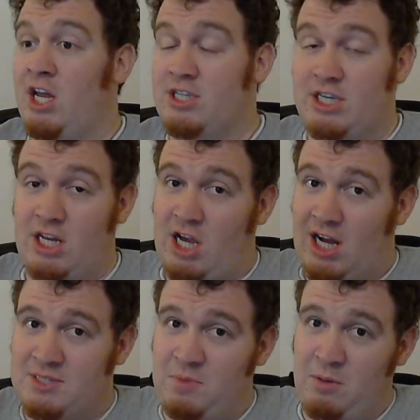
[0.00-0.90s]
and it's going to
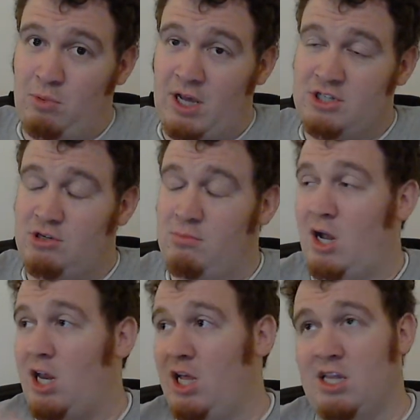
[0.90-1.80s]
cost people extra
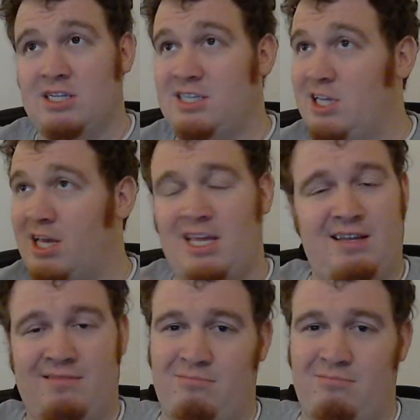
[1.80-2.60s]
money, and it's going to